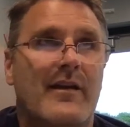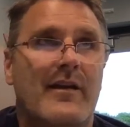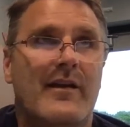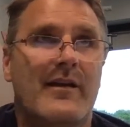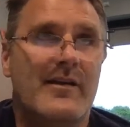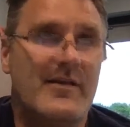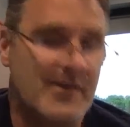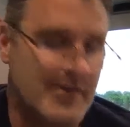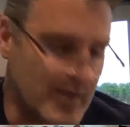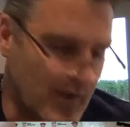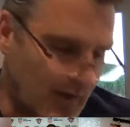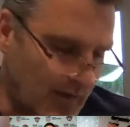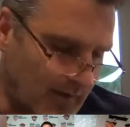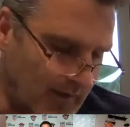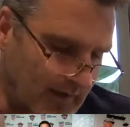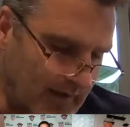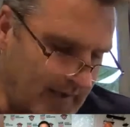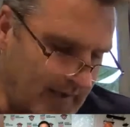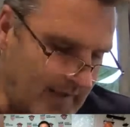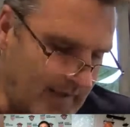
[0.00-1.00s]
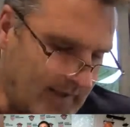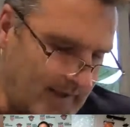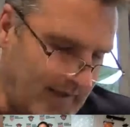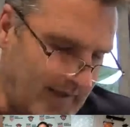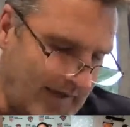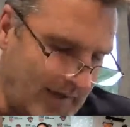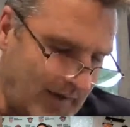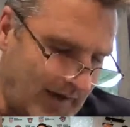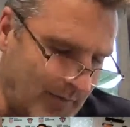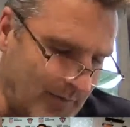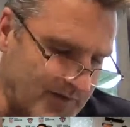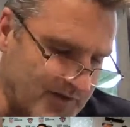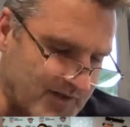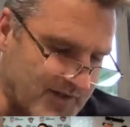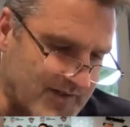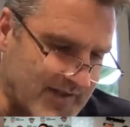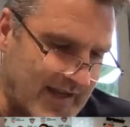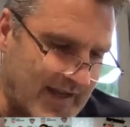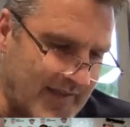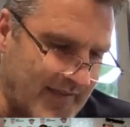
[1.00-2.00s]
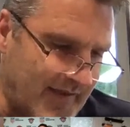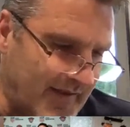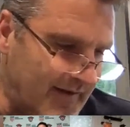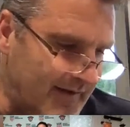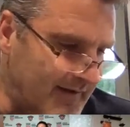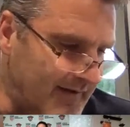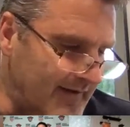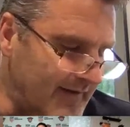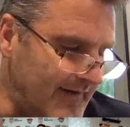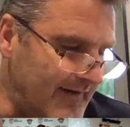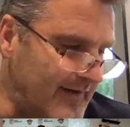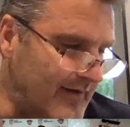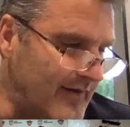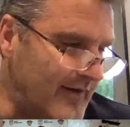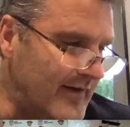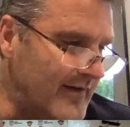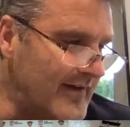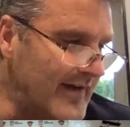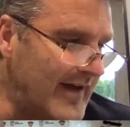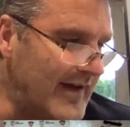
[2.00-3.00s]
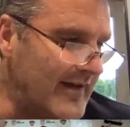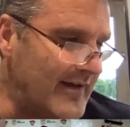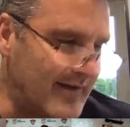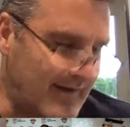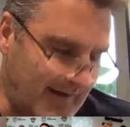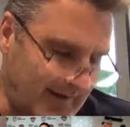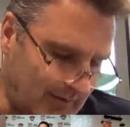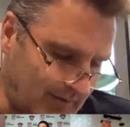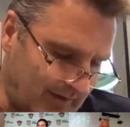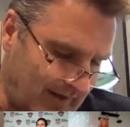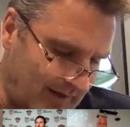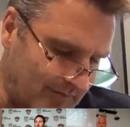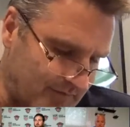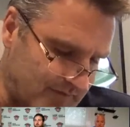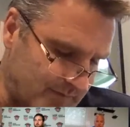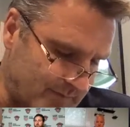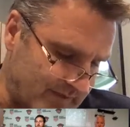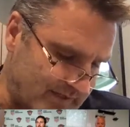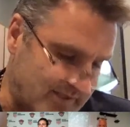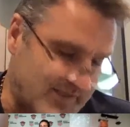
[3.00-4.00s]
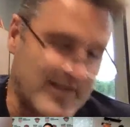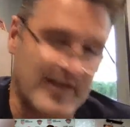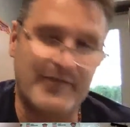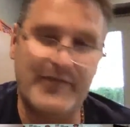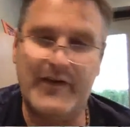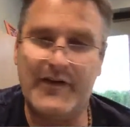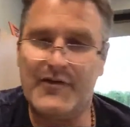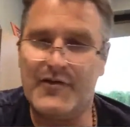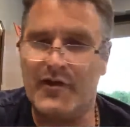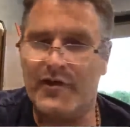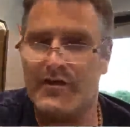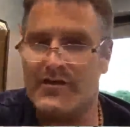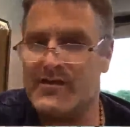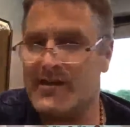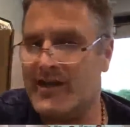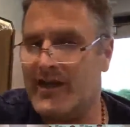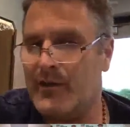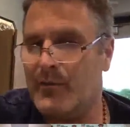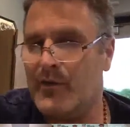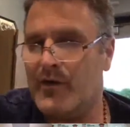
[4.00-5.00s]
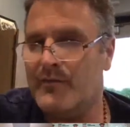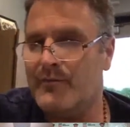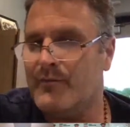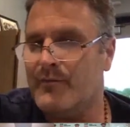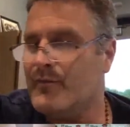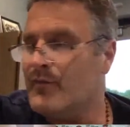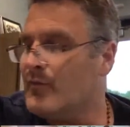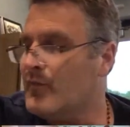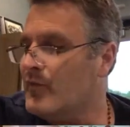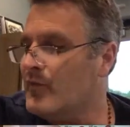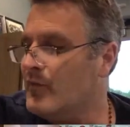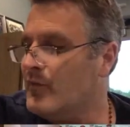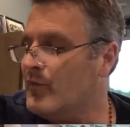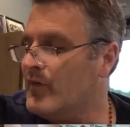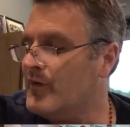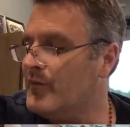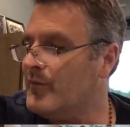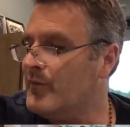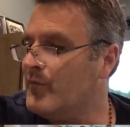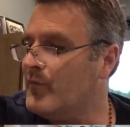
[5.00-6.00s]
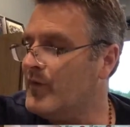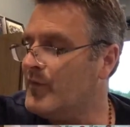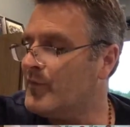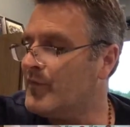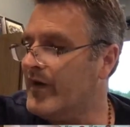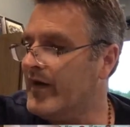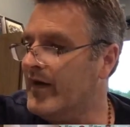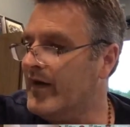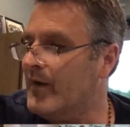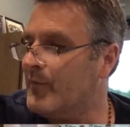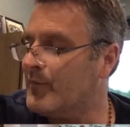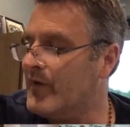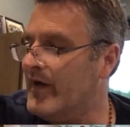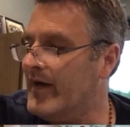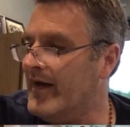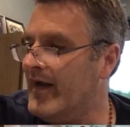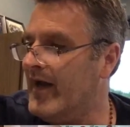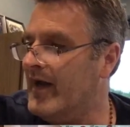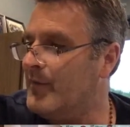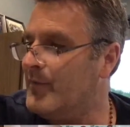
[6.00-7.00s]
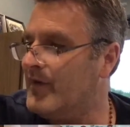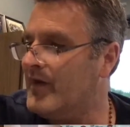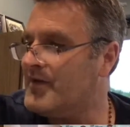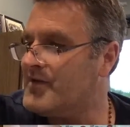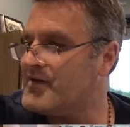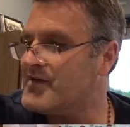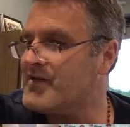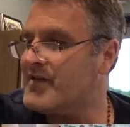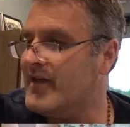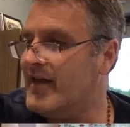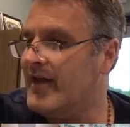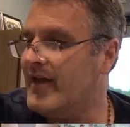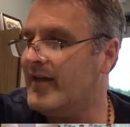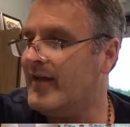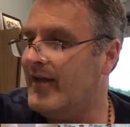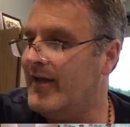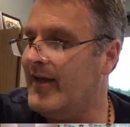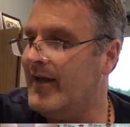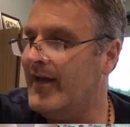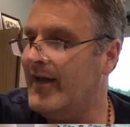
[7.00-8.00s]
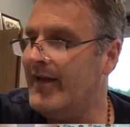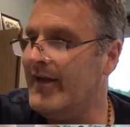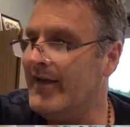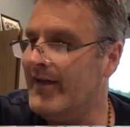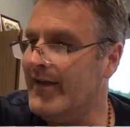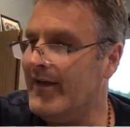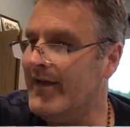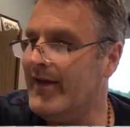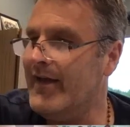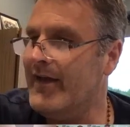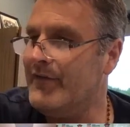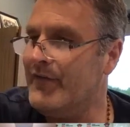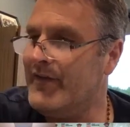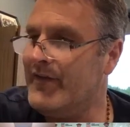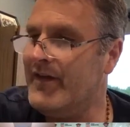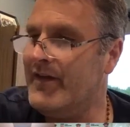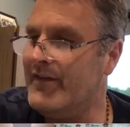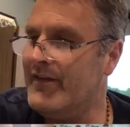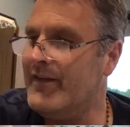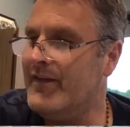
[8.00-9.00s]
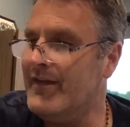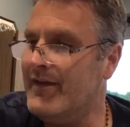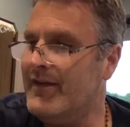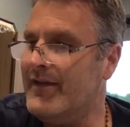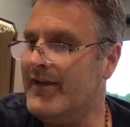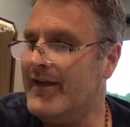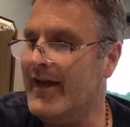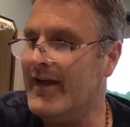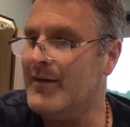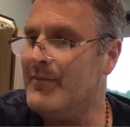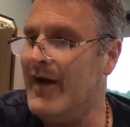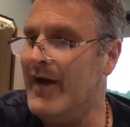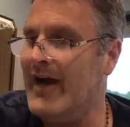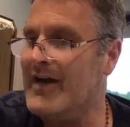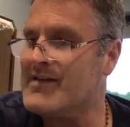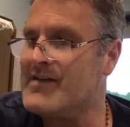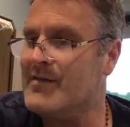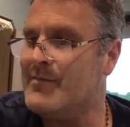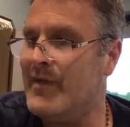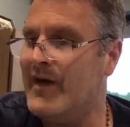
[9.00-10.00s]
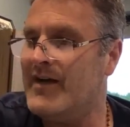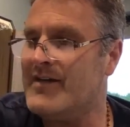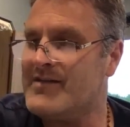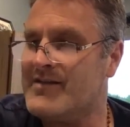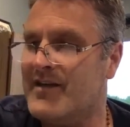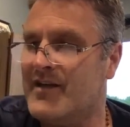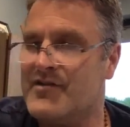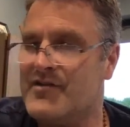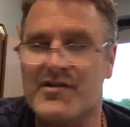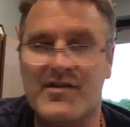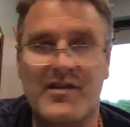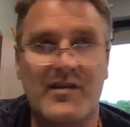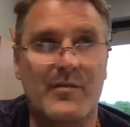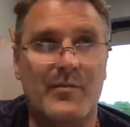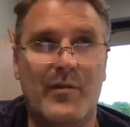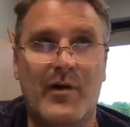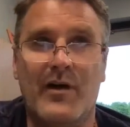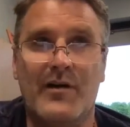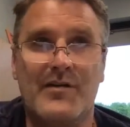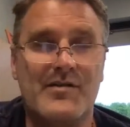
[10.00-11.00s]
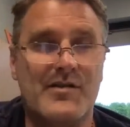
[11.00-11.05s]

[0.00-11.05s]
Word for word: So I, I, would just say that you know not I don't have specific drills that I would would would bring up right now, but I just think if you, you got to maximize touches on the ball.